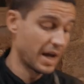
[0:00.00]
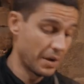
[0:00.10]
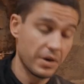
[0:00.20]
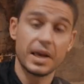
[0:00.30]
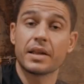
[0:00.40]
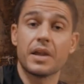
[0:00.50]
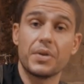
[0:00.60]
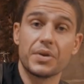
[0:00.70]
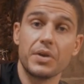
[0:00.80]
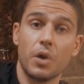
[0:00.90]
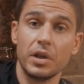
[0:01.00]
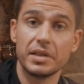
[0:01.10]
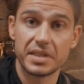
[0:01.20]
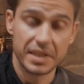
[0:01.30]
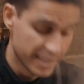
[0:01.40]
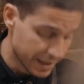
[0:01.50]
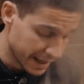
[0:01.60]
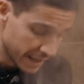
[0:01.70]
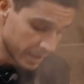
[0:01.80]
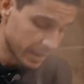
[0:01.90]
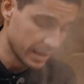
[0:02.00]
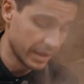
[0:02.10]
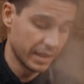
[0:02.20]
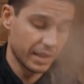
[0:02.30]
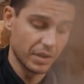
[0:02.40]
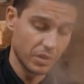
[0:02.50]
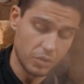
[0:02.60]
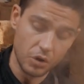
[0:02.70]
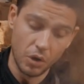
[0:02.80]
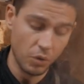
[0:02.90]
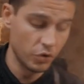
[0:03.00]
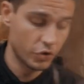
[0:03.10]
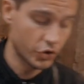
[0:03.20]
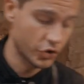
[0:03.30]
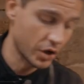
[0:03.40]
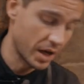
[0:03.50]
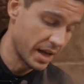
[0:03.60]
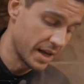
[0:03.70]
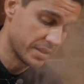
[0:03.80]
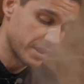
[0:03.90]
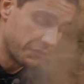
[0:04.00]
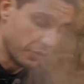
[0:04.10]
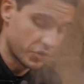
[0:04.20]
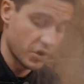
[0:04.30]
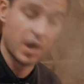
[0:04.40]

now you can hear the oil sizzling. Those seafoods